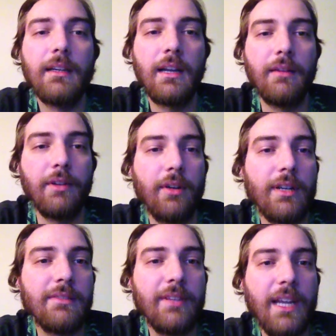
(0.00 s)
kind of an
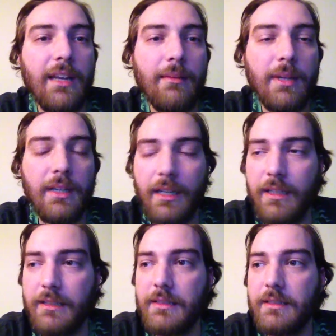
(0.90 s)
aggressive game
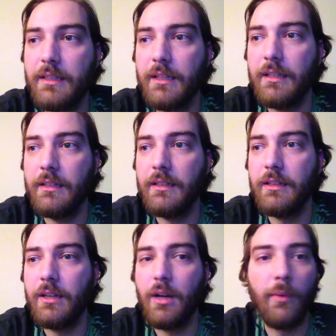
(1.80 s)
against
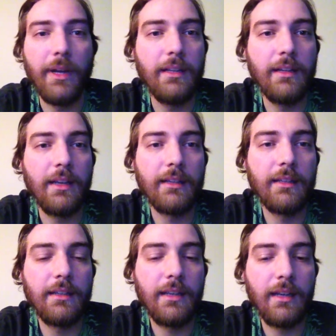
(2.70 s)
a Whalen deck,
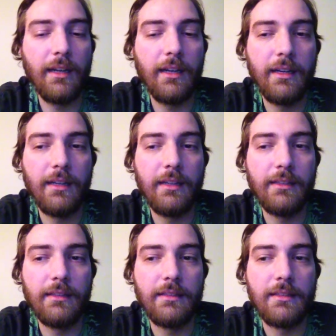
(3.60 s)

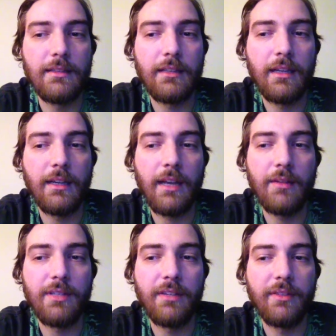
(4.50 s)
and I
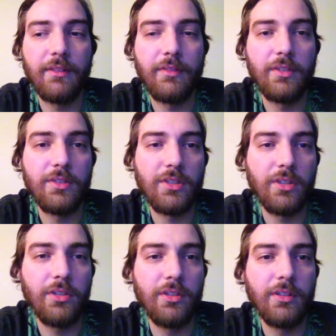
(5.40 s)
account siphoned first
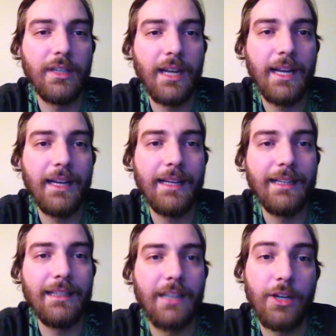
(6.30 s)
turn,
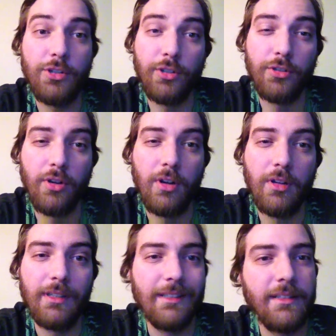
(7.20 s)
and I should have
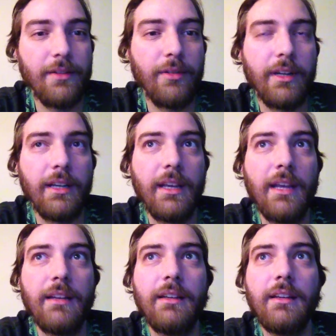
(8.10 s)
drawn instead of running
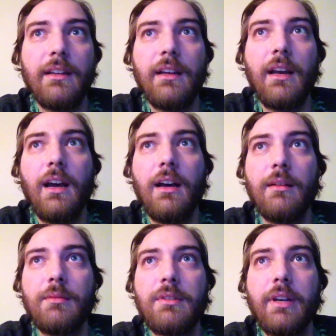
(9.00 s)
again.
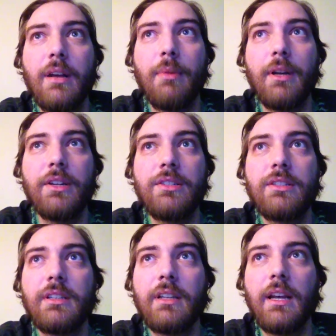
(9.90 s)
So I got
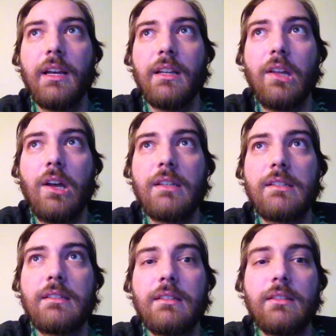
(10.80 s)
punished and
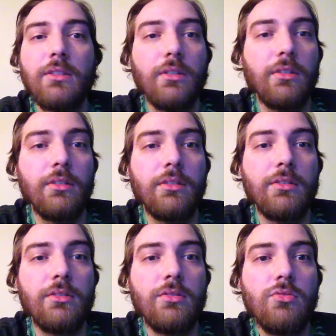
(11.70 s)
lost turn
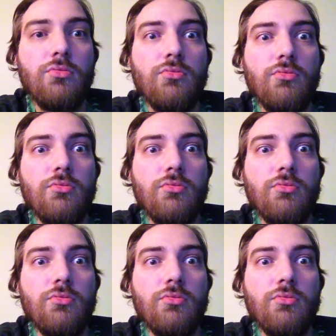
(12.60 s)
2.